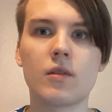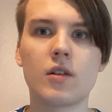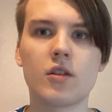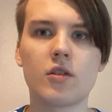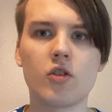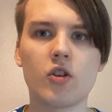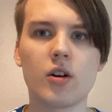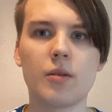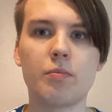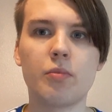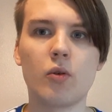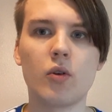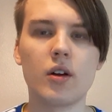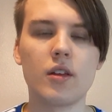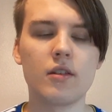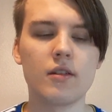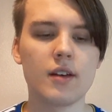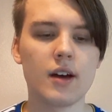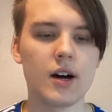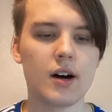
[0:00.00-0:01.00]
took a
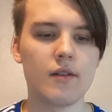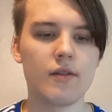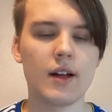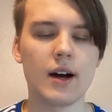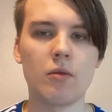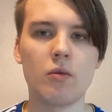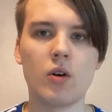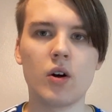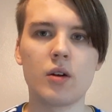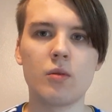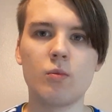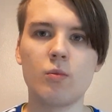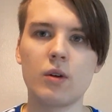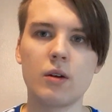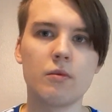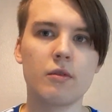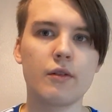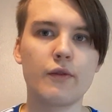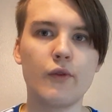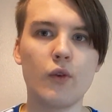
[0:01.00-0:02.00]
point out of that one. It
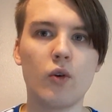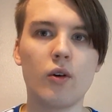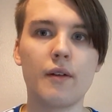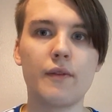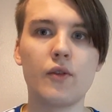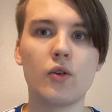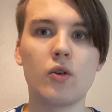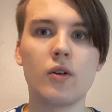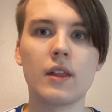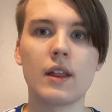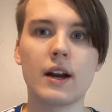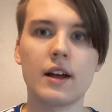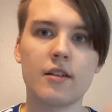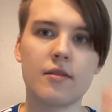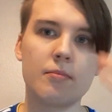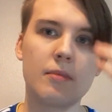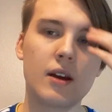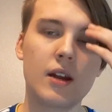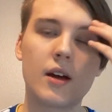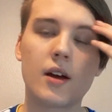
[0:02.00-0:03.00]
was 4-4 in the
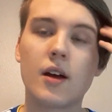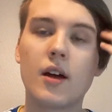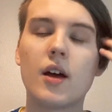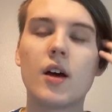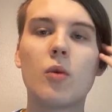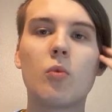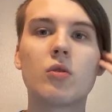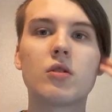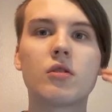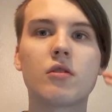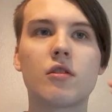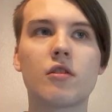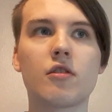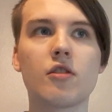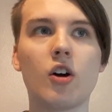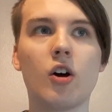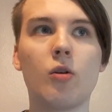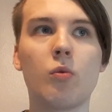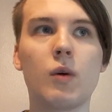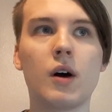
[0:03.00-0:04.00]
last minute. We've done
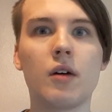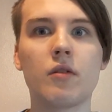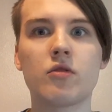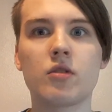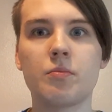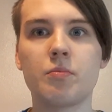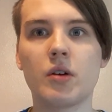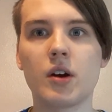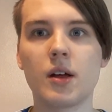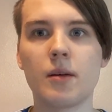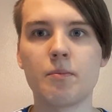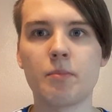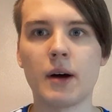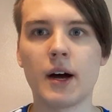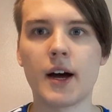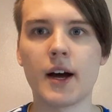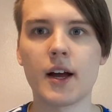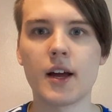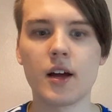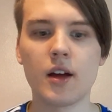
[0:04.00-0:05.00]
so well to put it
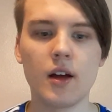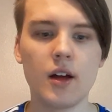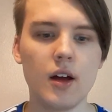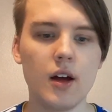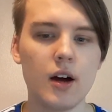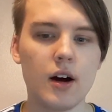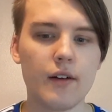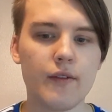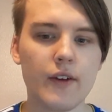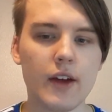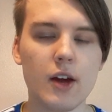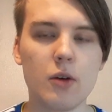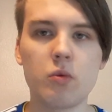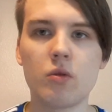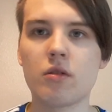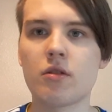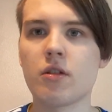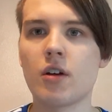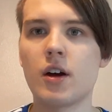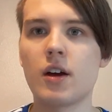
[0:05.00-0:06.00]
back. I think it
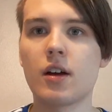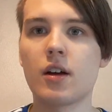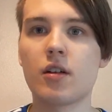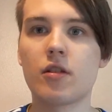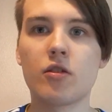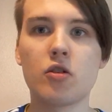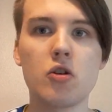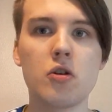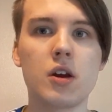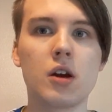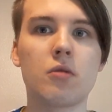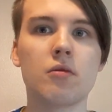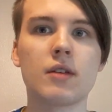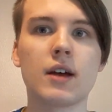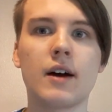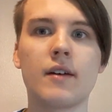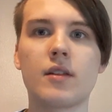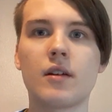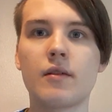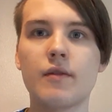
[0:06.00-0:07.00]
was like 2-0
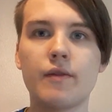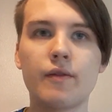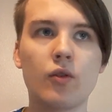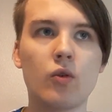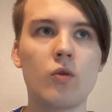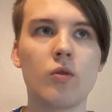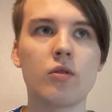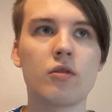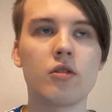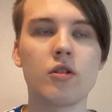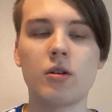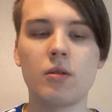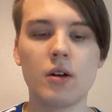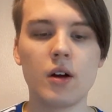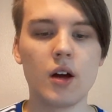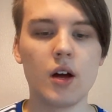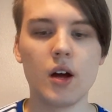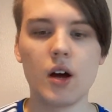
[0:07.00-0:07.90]
down and 4-2.